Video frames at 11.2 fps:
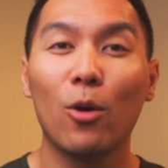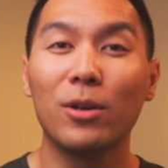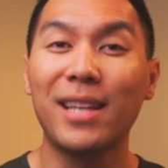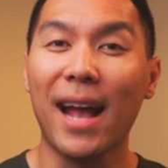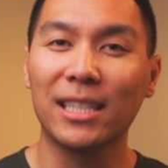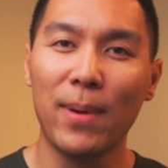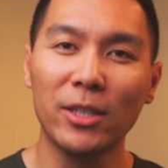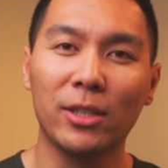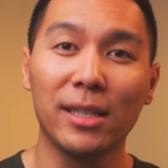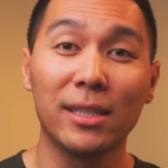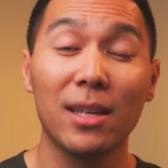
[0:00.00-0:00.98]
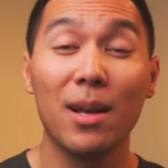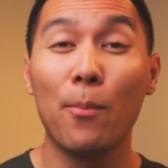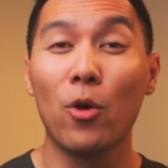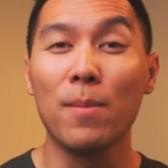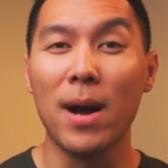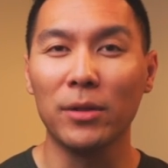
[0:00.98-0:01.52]
or tax specialist
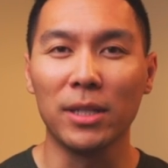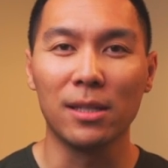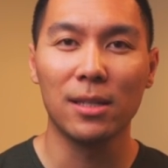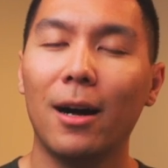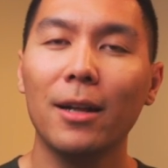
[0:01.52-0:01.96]
more about this.